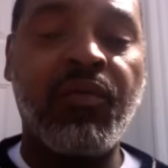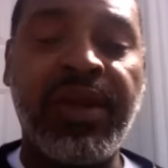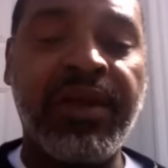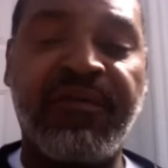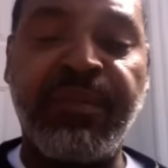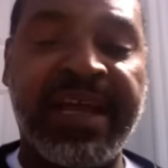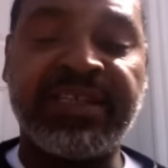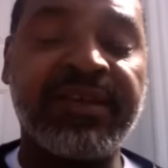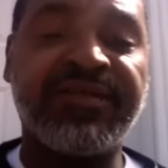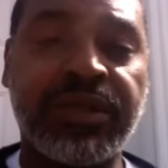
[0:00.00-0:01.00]
we hear of
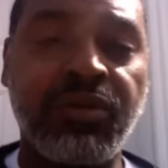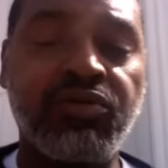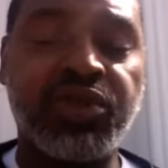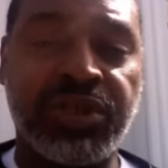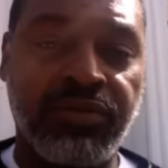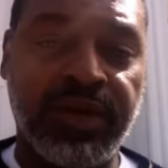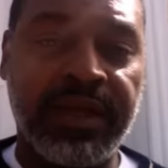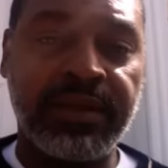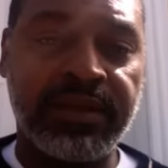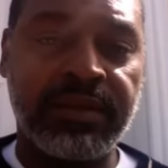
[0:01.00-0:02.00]
massive school
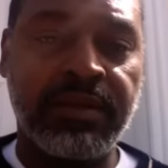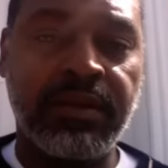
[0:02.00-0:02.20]
shootings,